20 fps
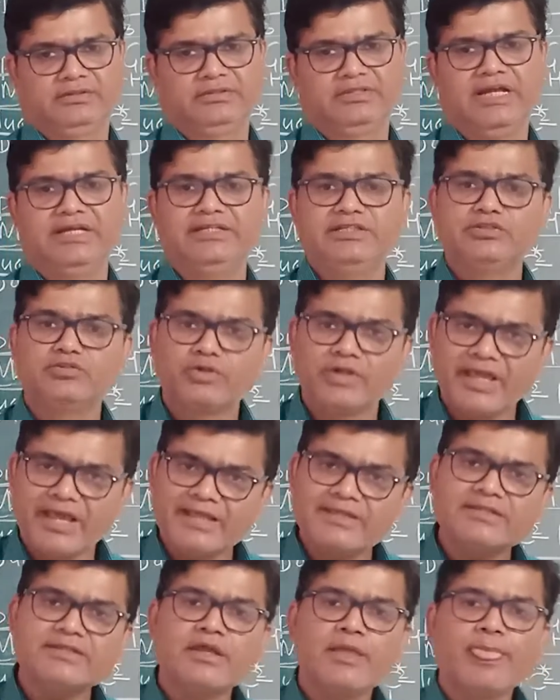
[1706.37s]
that is known
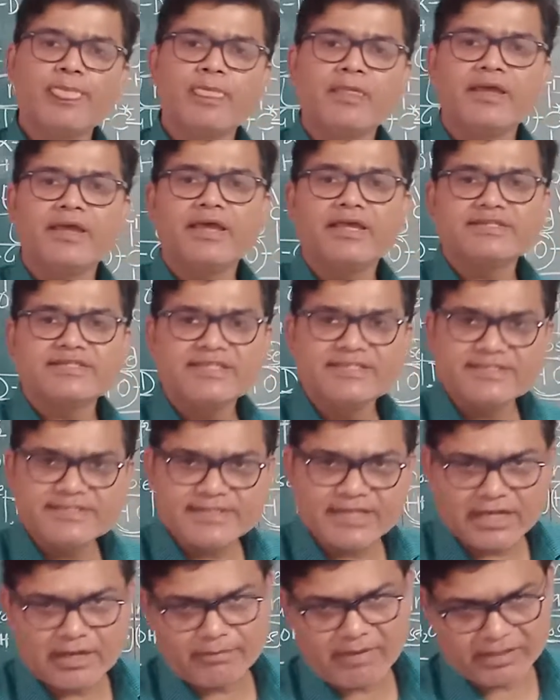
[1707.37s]
as
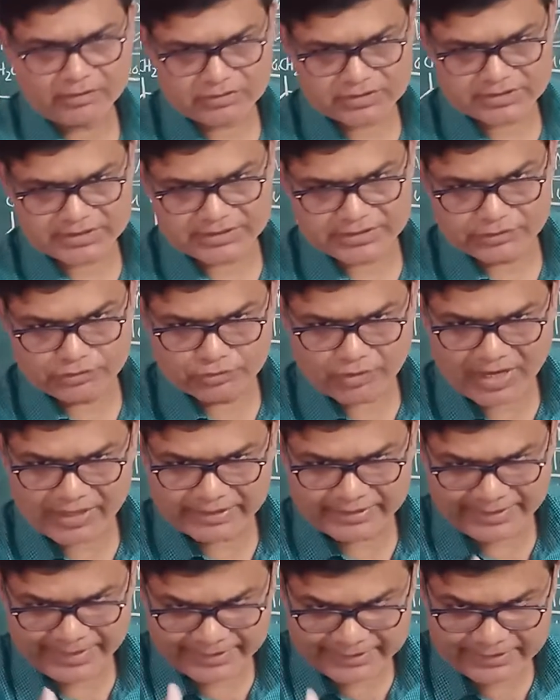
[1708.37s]
essential amino acid. You are
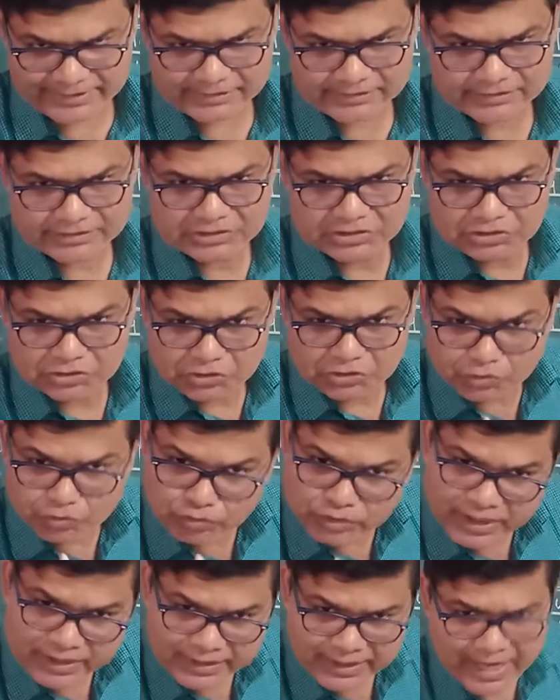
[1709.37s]
taking through
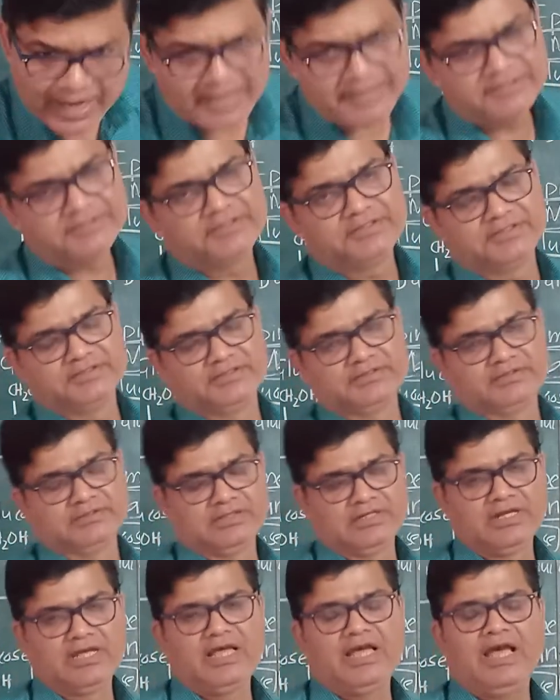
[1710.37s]
the diet,
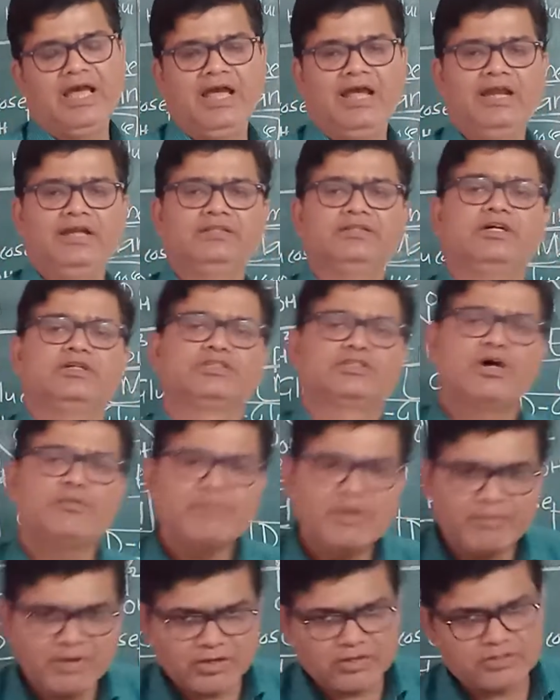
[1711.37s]
and
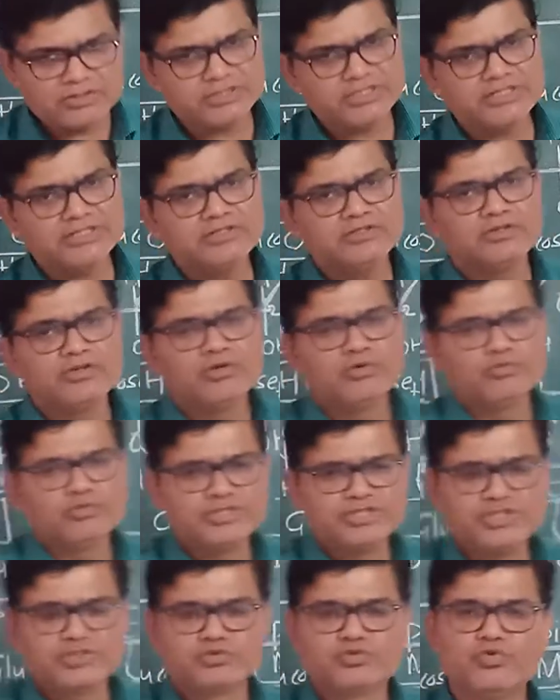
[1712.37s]
some amino acid
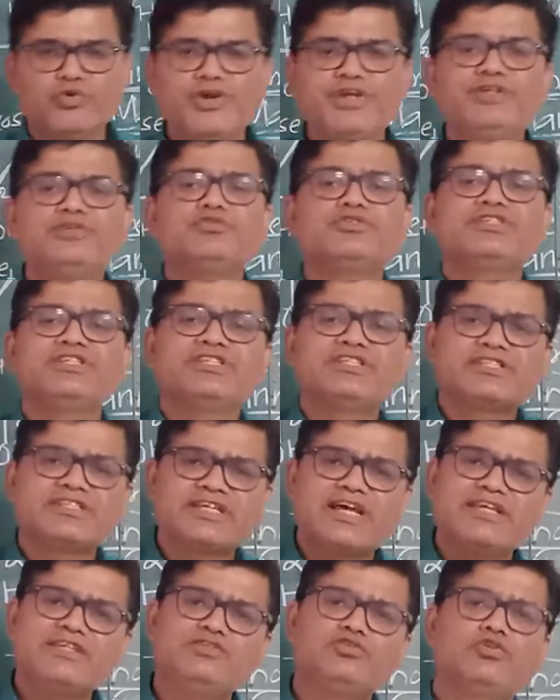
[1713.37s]
which is going to
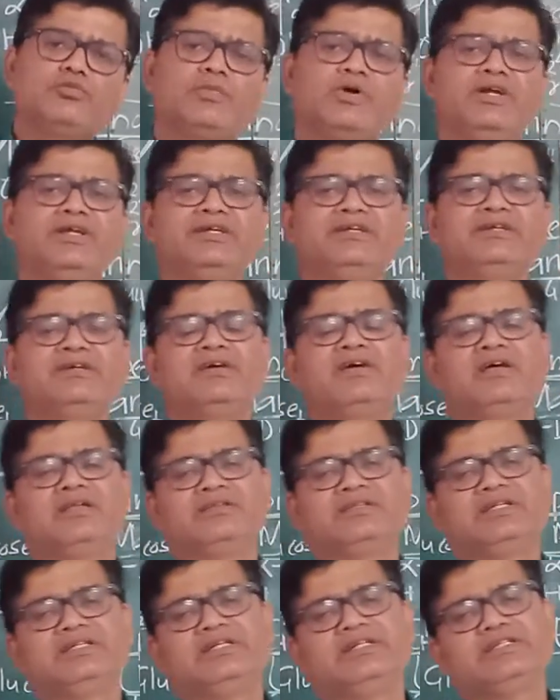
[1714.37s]
synthesize in your body,
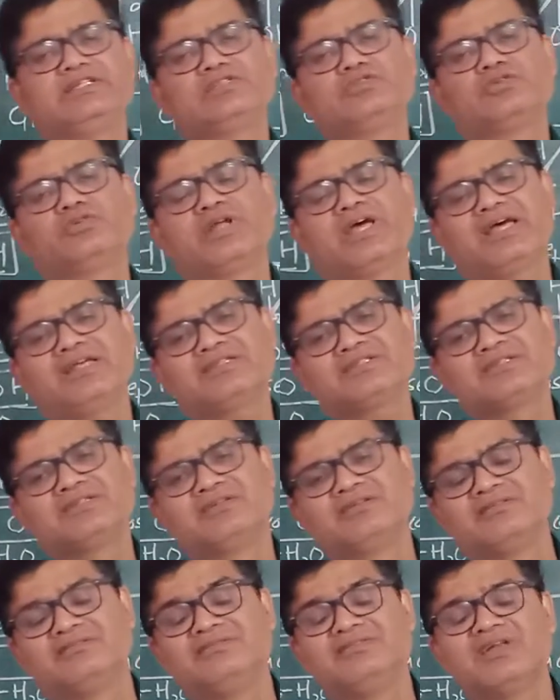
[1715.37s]
then it is known as
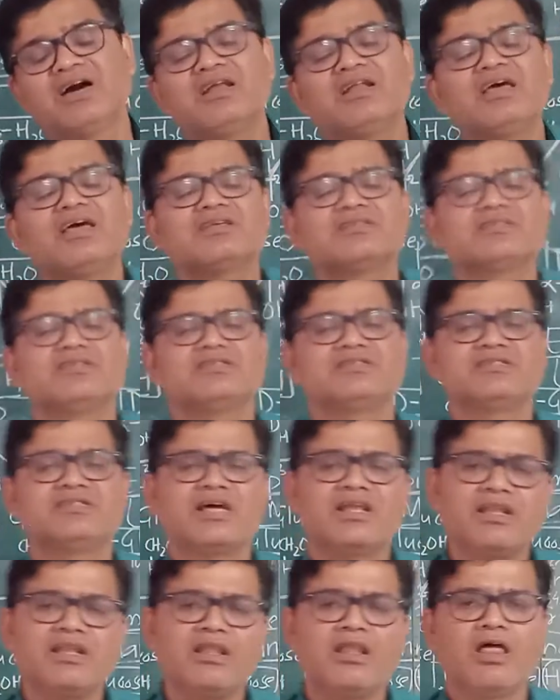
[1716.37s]

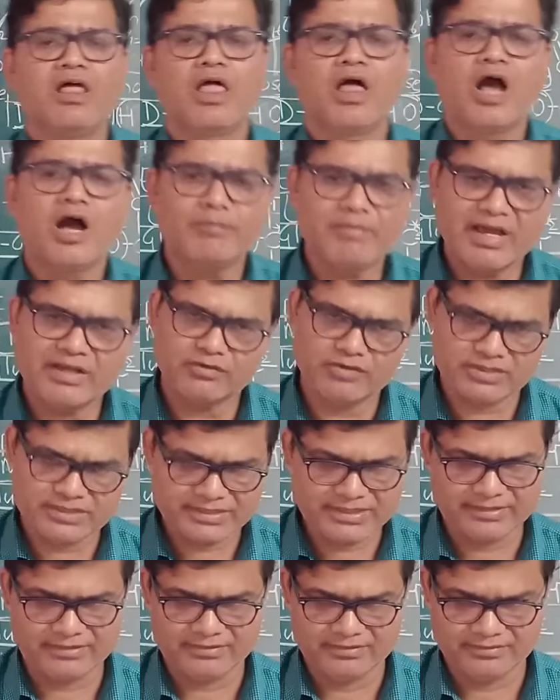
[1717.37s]
non-essential amino
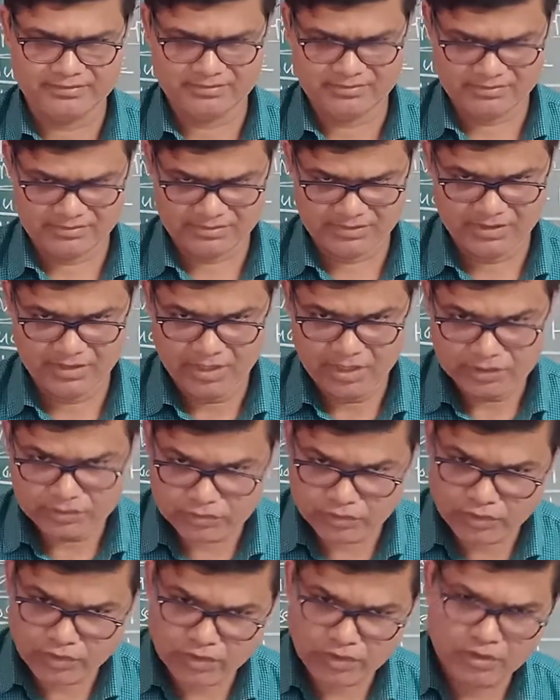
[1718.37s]
acid.
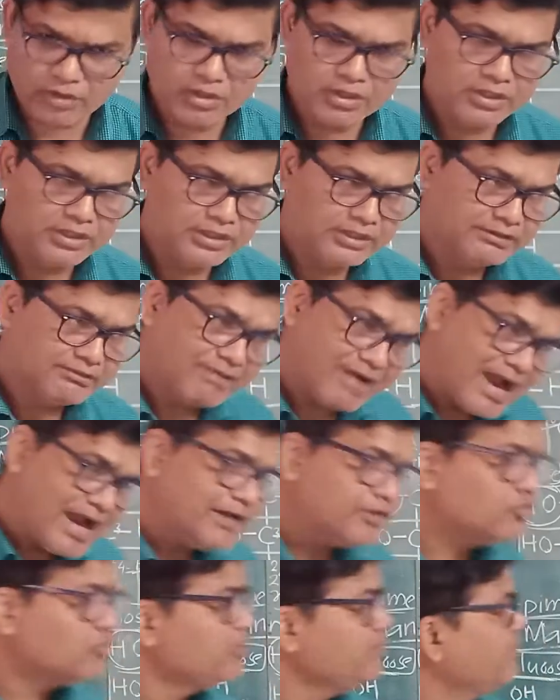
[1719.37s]
So
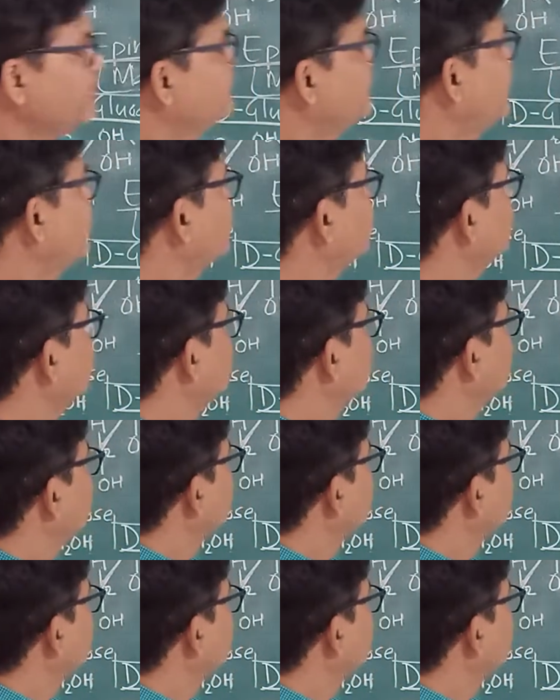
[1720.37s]
try to remember,